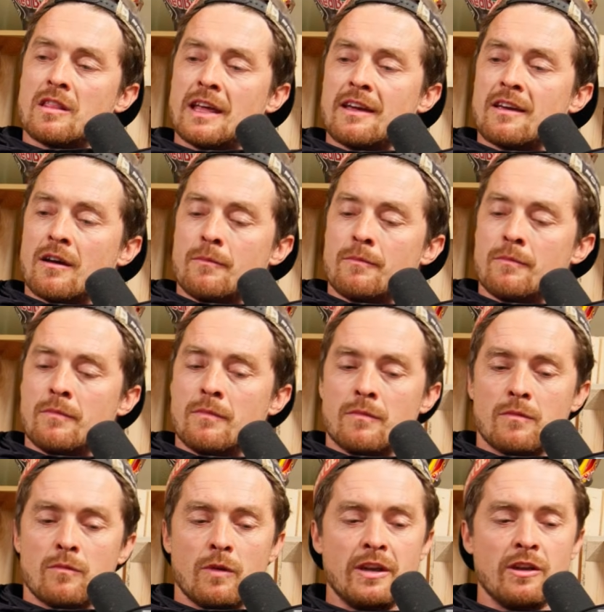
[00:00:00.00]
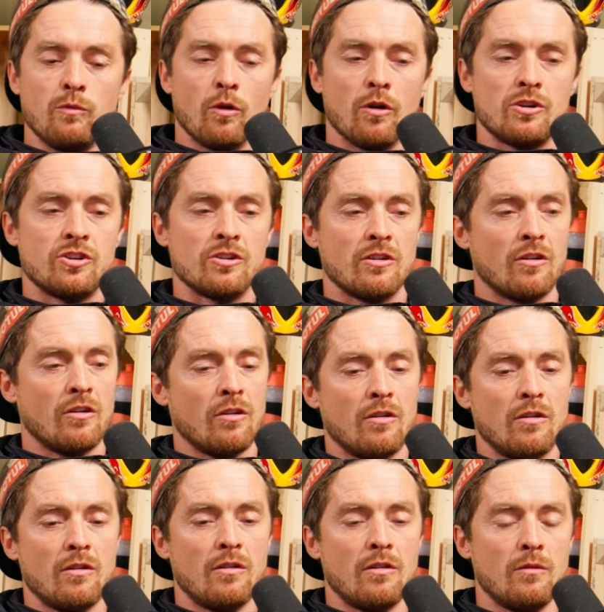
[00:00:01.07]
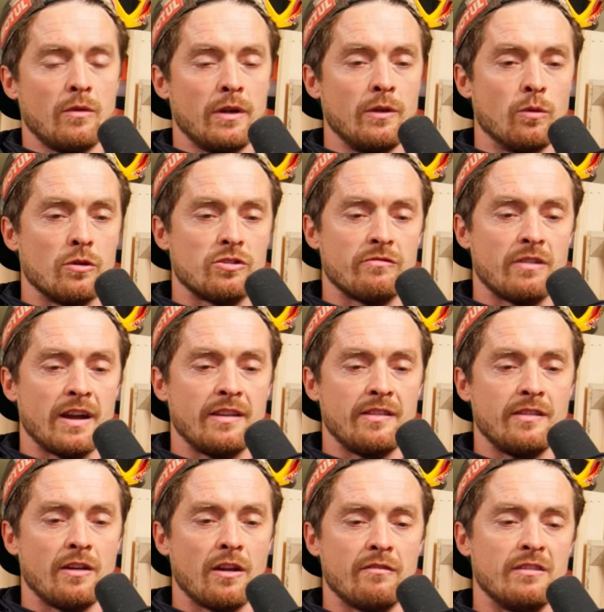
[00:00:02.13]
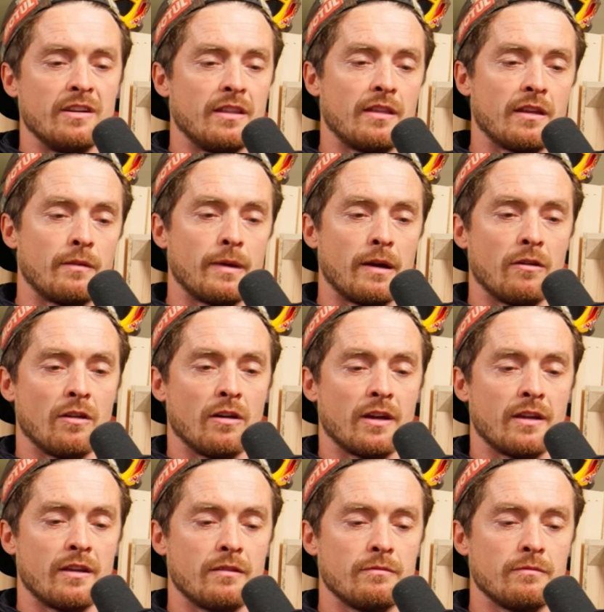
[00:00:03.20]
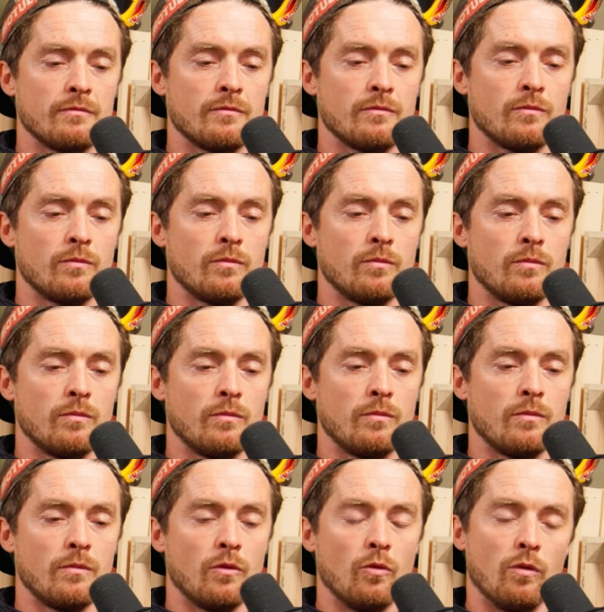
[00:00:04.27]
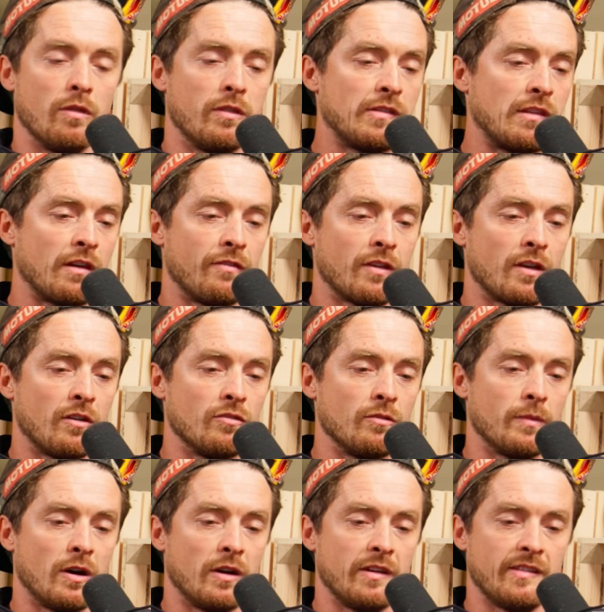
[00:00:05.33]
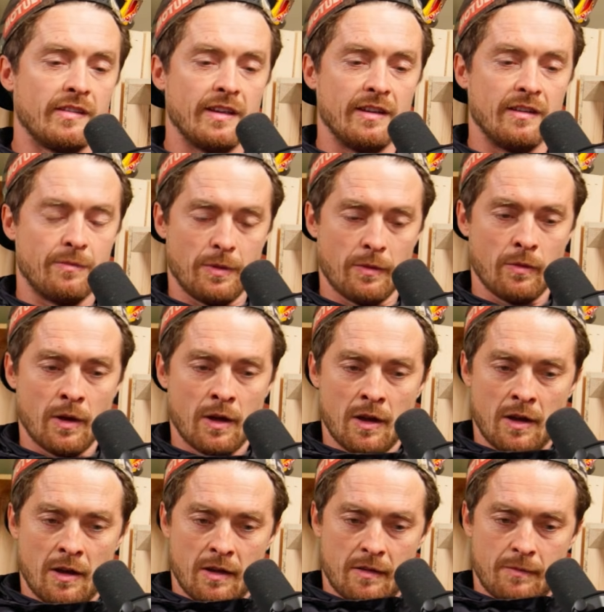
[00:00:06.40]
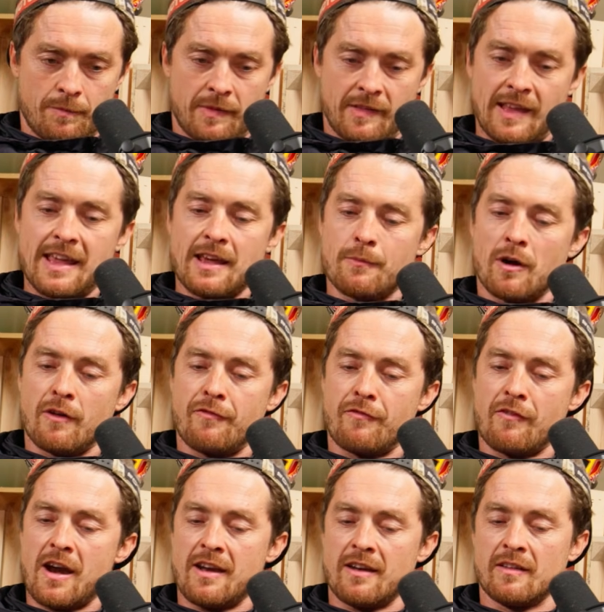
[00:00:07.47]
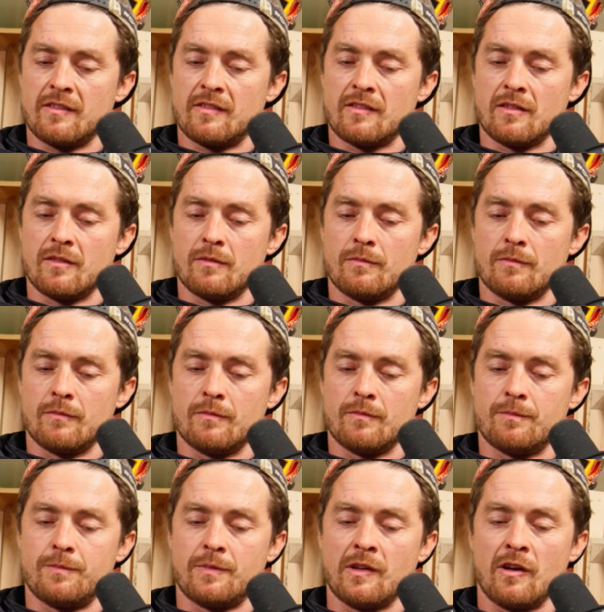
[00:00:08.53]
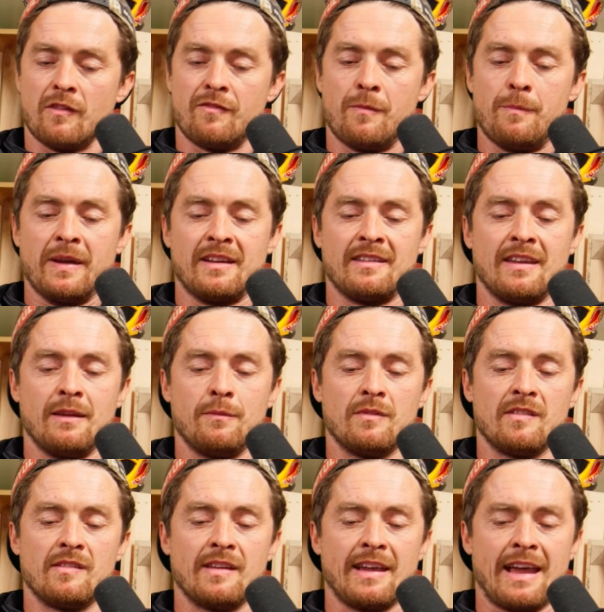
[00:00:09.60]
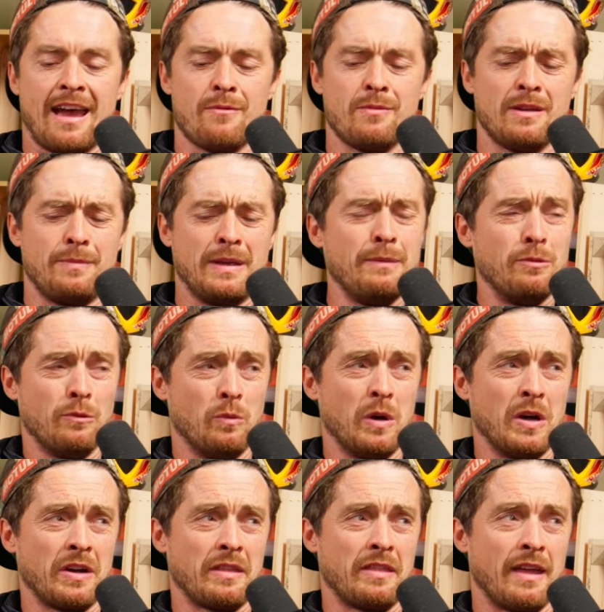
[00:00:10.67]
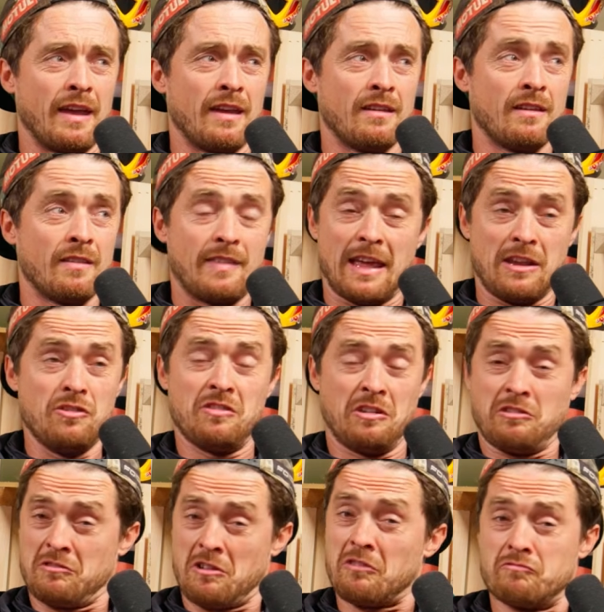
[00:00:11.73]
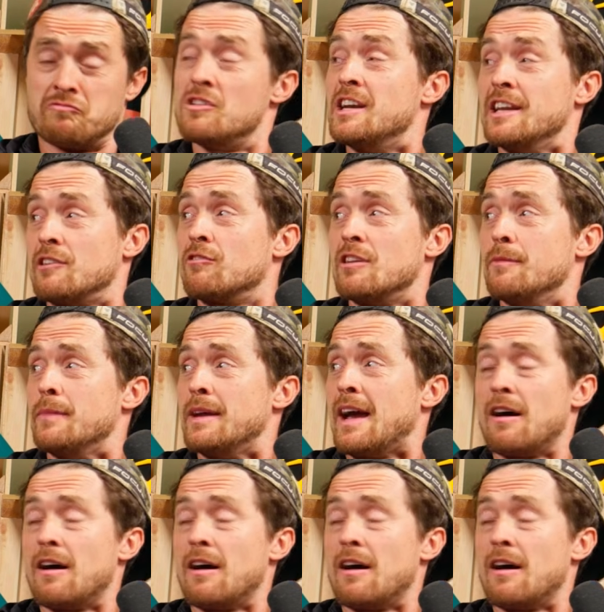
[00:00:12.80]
think when you watch a race, you don't really think about like all of the stuff that goes on behind the scenes, but seeing my friends sign for big teams and seeing how many people work there, that used to like really creep me